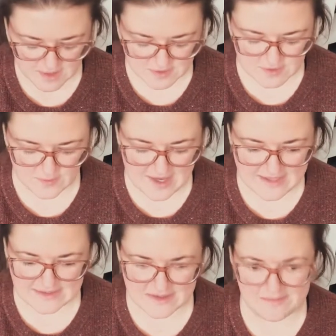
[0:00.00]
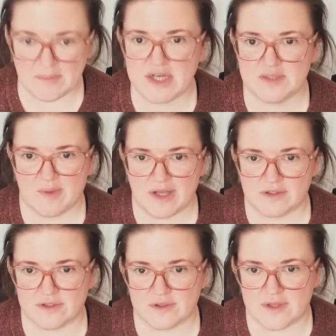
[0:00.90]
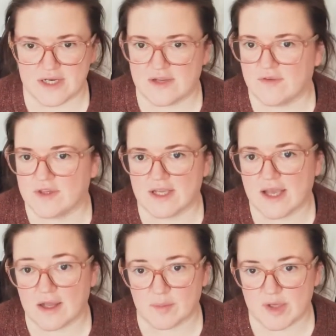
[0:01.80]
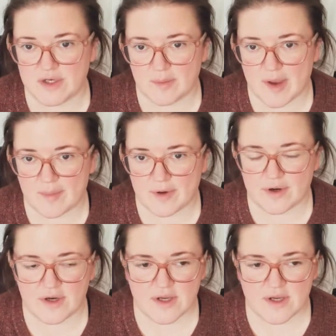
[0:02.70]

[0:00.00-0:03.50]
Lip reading: So that's much milder than even like a jalapeno pepper.